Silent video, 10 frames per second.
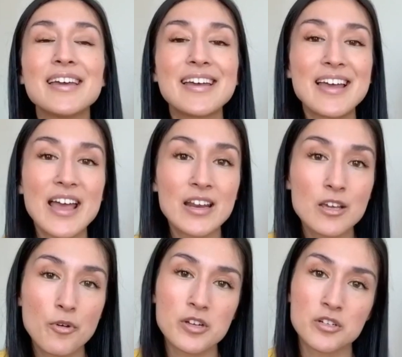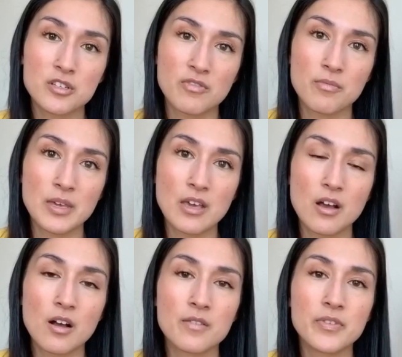any questions for me
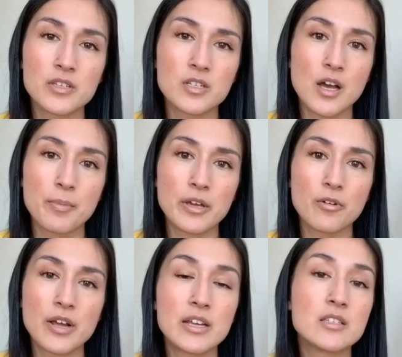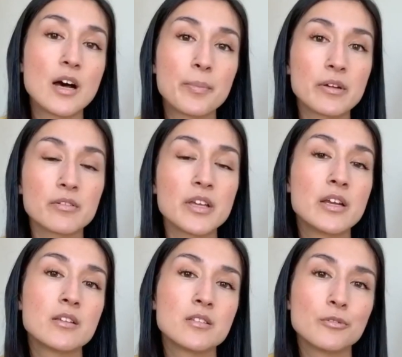on this topic or any topic relating
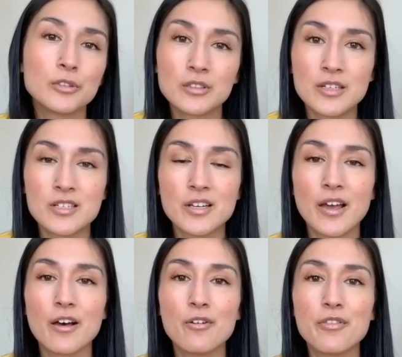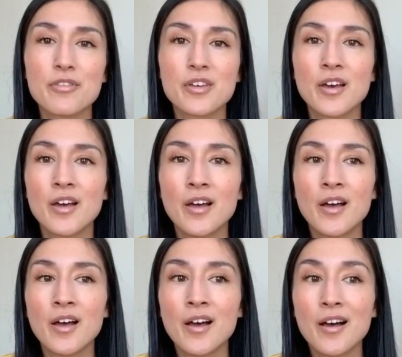to holistic health,
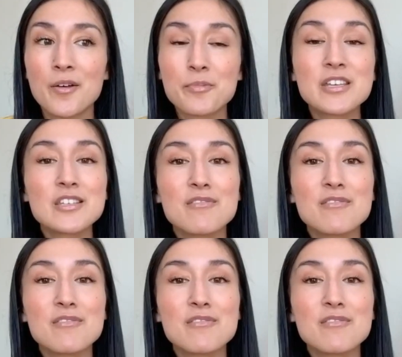please leave them